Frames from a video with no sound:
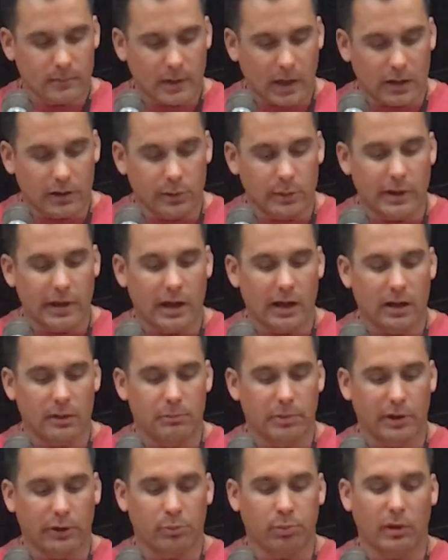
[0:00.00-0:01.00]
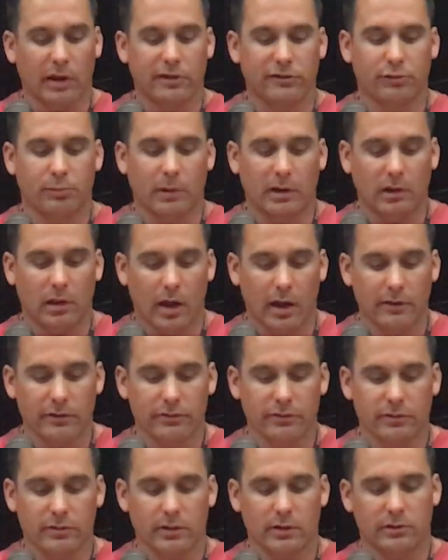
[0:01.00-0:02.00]
I knew He had bigger plans for my life.
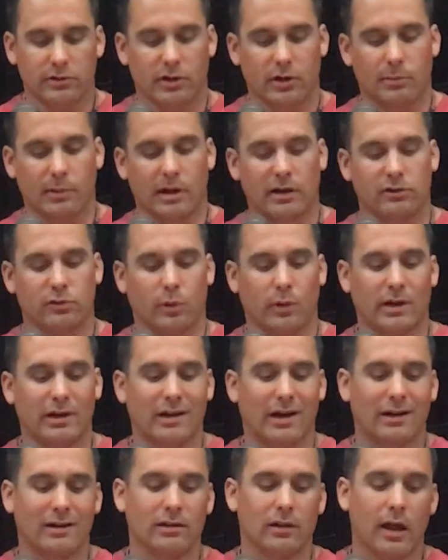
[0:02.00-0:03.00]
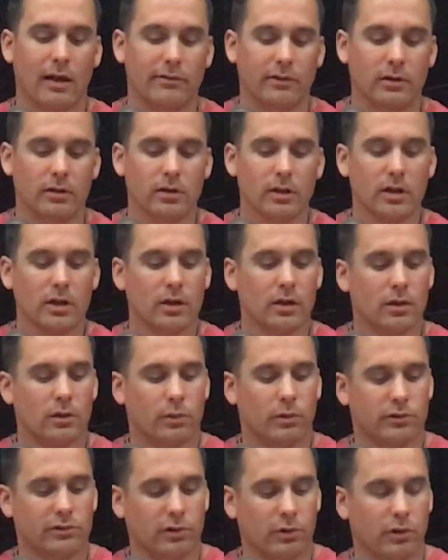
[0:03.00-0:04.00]
In Jeremiah 29:11,
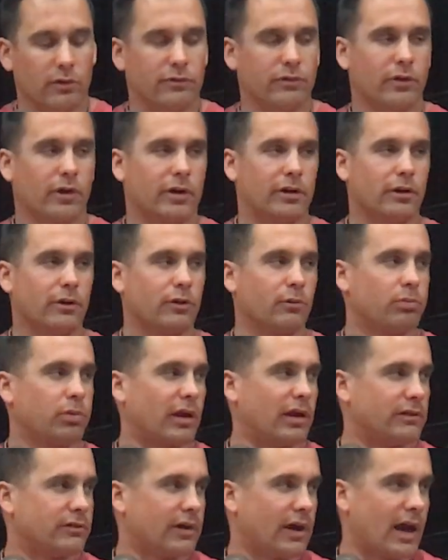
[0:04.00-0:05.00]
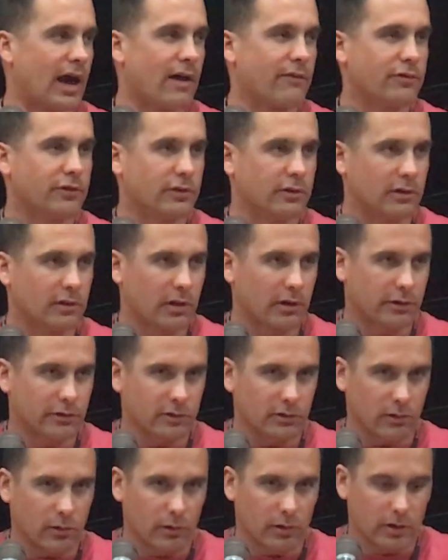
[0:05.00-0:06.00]
we're told, "For I know the plans I have for you, declares
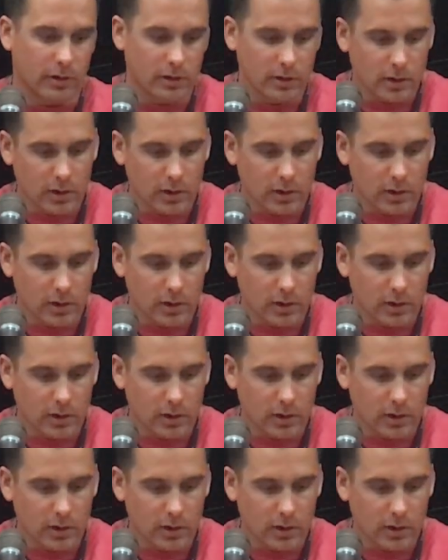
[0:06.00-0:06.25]
the Lord,